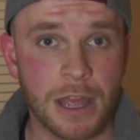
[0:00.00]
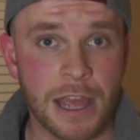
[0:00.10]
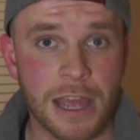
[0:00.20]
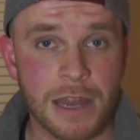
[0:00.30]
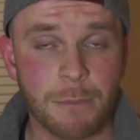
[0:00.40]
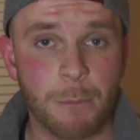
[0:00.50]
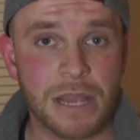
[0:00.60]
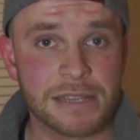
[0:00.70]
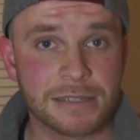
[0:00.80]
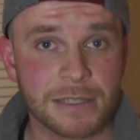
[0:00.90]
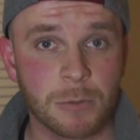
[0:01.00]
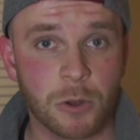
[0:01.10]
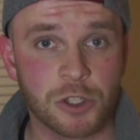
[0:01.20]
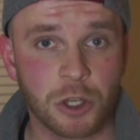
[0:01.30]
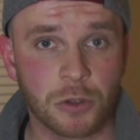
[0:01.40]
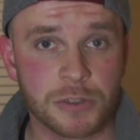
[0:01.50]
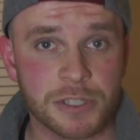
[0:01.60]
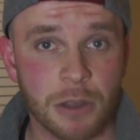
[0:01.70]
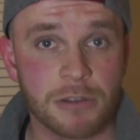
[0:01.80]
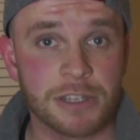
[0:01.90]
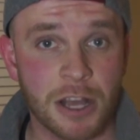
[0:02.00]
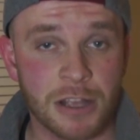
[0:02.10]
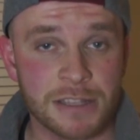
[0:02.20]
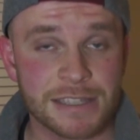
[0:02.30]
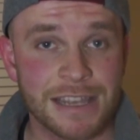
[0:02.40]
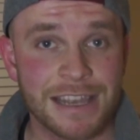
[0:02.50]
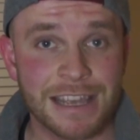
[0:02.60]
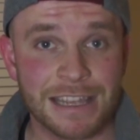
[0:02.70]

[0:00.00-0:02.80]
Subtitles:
and basically what Jungle Scout does